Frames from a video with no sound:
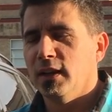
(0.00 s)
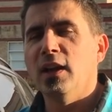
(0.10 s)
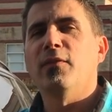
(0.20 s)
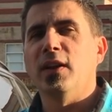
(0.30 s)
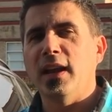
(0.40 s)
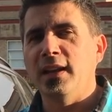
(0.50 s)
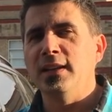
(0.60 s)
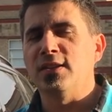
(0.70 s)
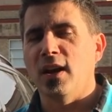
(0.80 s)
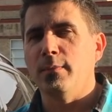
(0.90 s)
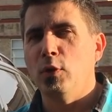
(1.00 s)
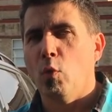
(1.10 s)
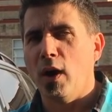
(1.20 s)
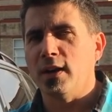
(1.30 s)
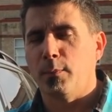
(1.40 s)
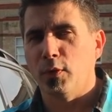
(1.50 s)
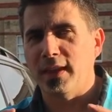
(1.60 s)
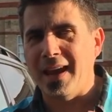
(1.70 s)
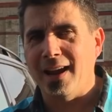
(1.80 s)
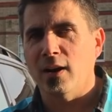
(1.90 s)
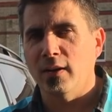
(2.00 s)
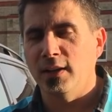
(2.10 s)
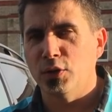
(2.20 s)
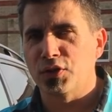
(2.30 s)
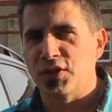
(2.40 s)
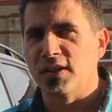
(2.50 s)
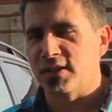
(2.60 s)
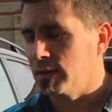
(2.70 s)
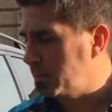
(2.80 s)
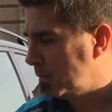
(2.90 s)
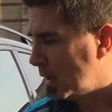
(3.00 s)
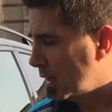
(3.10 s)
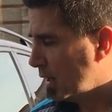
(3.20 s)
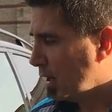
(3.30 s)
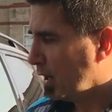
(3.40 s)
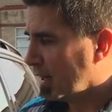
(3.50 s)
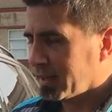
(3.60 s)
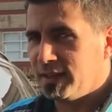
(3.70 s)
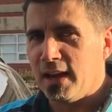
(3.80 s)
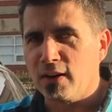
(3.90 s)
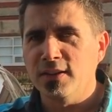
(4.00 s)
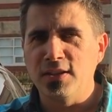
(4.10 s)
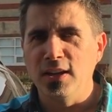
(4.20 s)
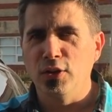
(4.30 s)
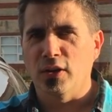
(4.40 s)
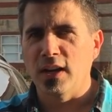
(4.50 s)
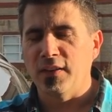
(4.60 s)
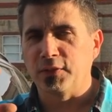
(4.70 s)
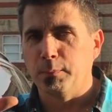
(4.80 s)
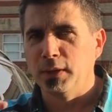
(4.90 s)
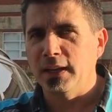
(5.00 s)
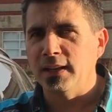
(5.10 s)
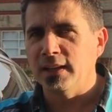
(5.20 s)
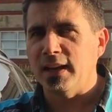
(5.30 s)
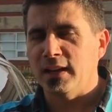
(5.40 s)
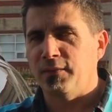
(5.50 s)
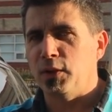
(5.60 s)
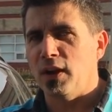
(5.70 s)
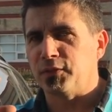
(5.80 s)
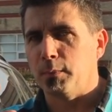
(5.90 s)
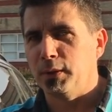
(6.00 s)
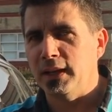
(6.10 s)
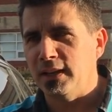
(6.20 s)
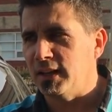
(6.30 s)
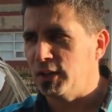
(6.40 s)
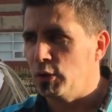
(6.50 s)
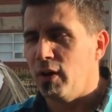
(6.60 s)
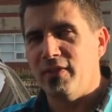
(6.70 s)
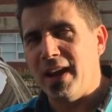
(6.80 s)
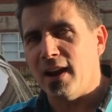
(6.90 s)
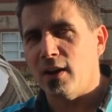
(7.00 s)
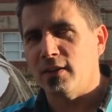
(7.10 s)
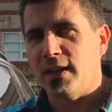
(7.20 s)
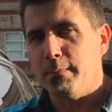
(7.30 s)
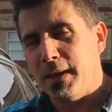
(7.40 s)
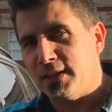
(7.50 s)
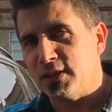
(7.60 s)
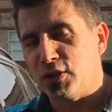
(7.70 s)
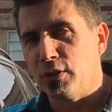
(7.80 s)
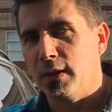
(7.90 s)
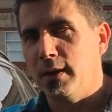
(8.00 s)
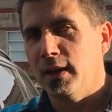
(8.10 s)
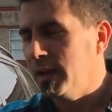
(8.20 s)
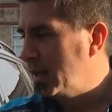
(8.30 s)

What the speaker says: If at any time you wind up with air in your system, guaranteed you're going to have to bleed it. And if you have to bleed it and you have air that makes it to the